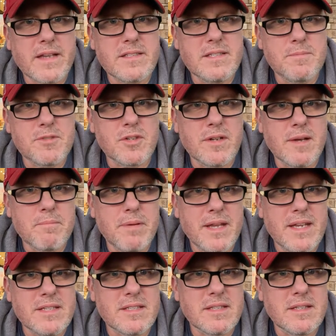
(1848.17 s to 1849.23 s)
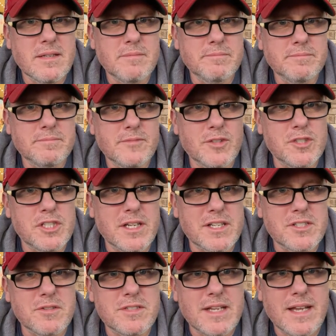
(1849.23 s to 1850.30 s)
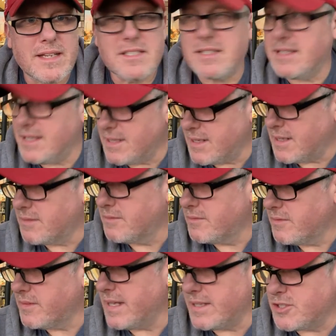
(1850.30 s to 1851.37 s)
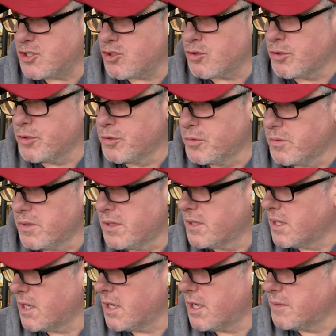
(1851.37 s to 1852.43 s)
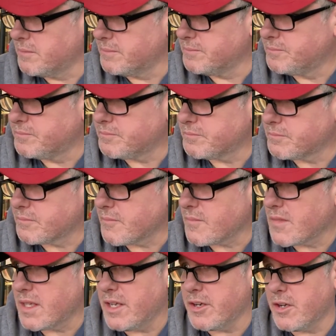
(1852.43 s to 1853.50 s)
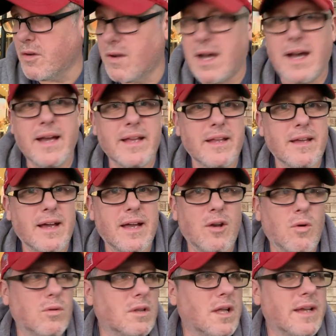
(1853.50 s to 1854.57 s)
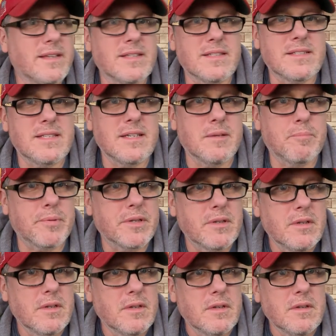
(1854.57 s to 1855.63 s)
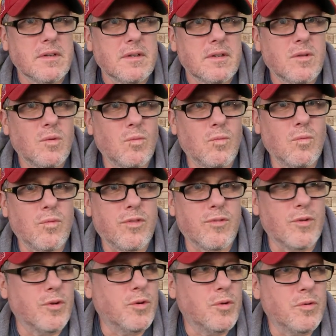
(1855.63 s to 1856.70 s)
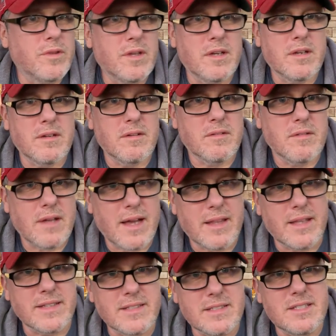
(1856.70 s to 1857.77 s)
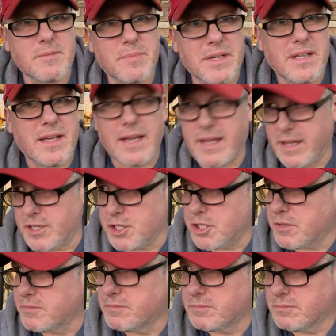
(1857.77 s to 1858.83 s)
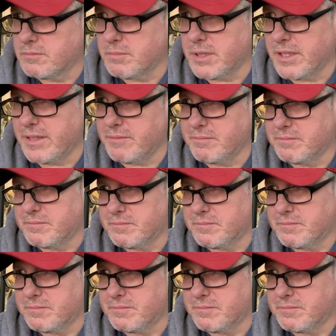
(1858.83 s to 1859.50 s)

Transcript: Tips are not paid to them. Their checks are taxed. Yeah, that's true. You know, I don't like to tip through the... I like to tip in cash, but